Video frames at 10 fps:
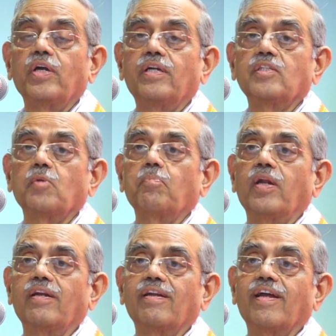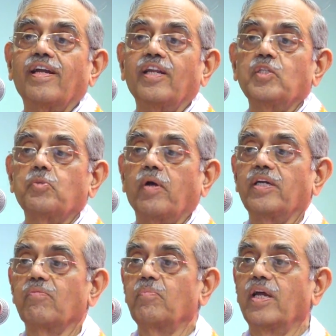discipline and in
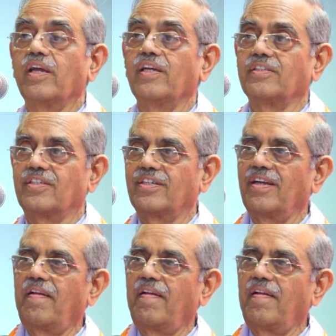spite of my age,